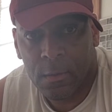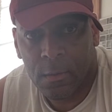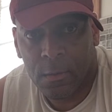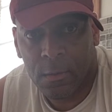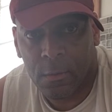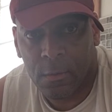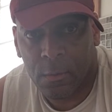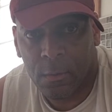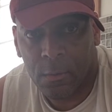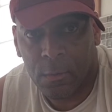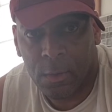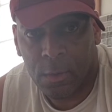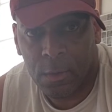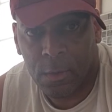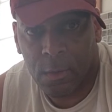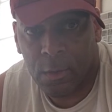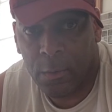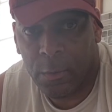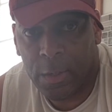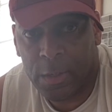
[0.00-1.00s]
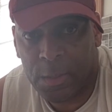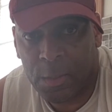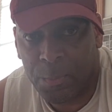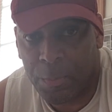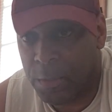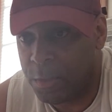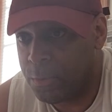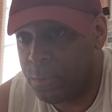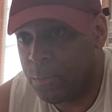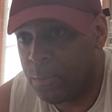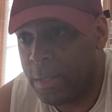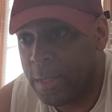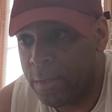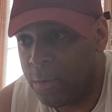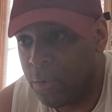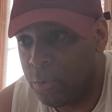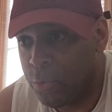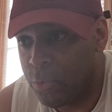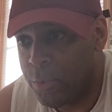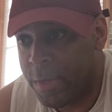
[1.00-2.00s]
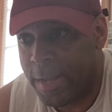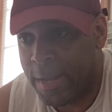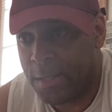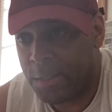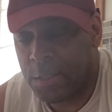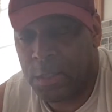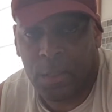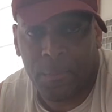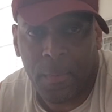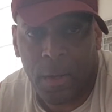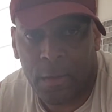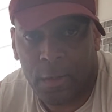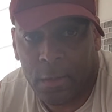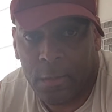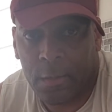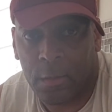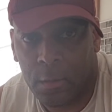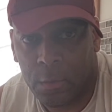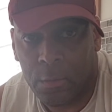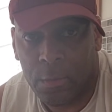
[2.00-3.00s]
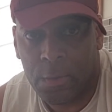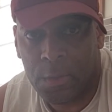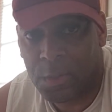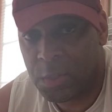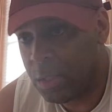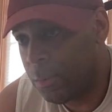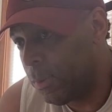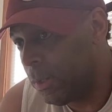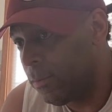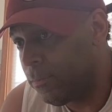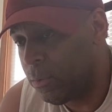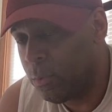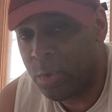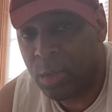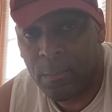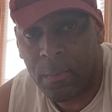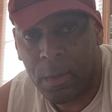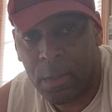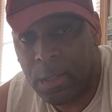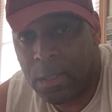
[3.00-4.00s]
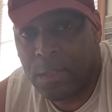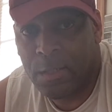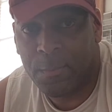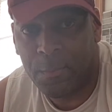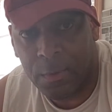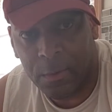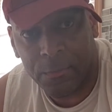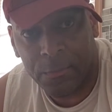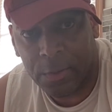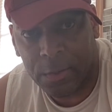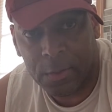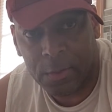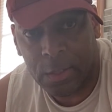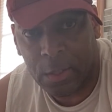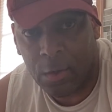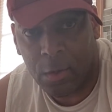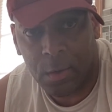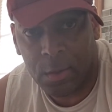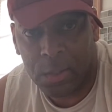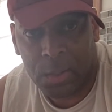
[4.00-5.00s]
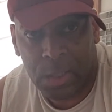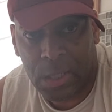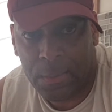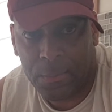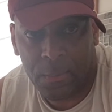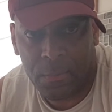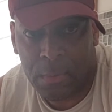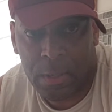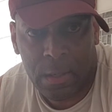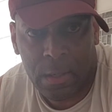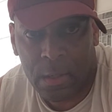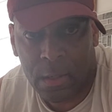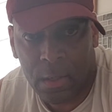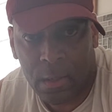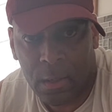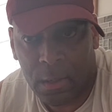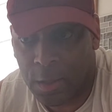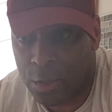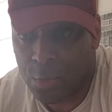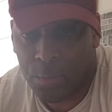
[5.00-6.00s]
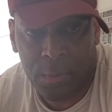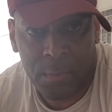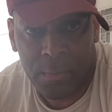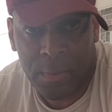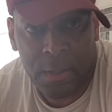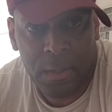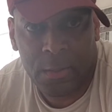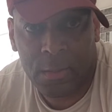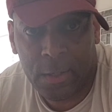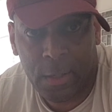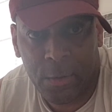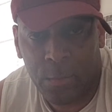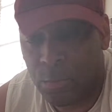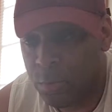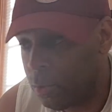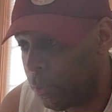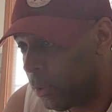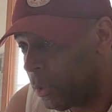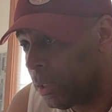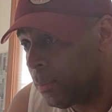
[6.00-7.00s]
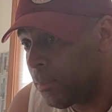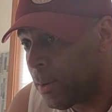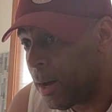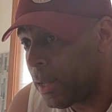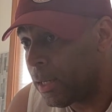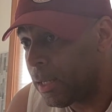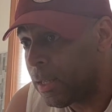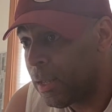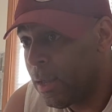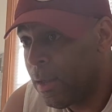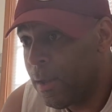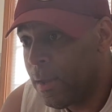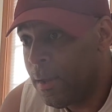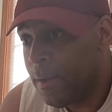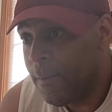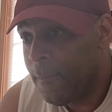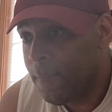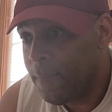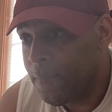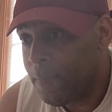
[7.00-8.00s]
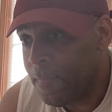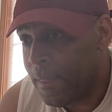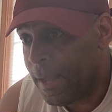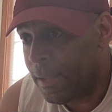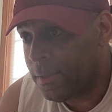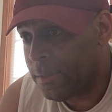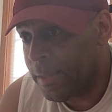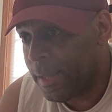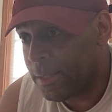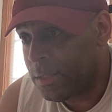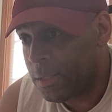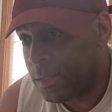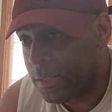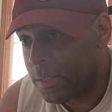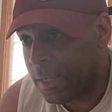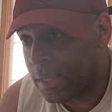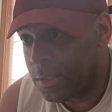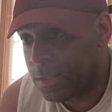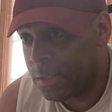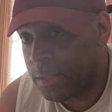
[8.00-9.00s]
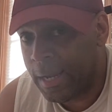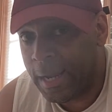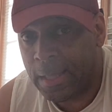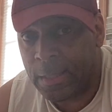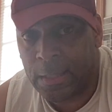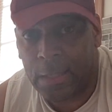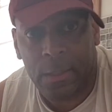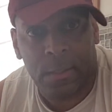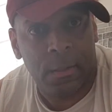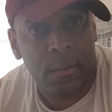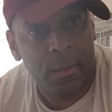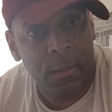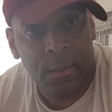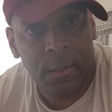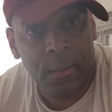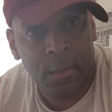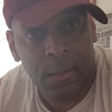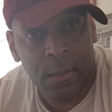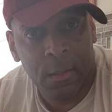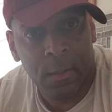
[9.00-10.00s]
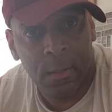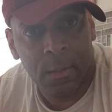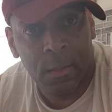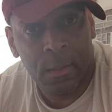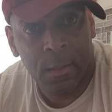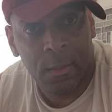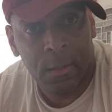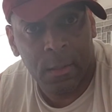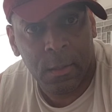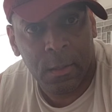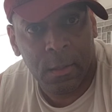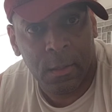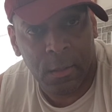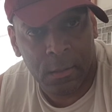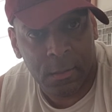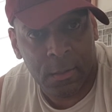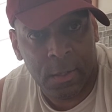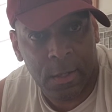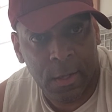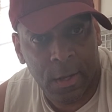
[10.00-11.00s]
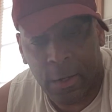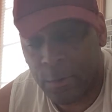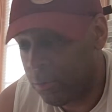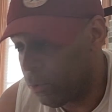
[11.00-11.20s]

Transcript: You know, Canelo ain't special. Like, oh, you can't say anything about Canelo. You can say whatever you want about any of these motherfuckers. They all the same to me. They're human beings. I don't know anybody that's an alien. You understand?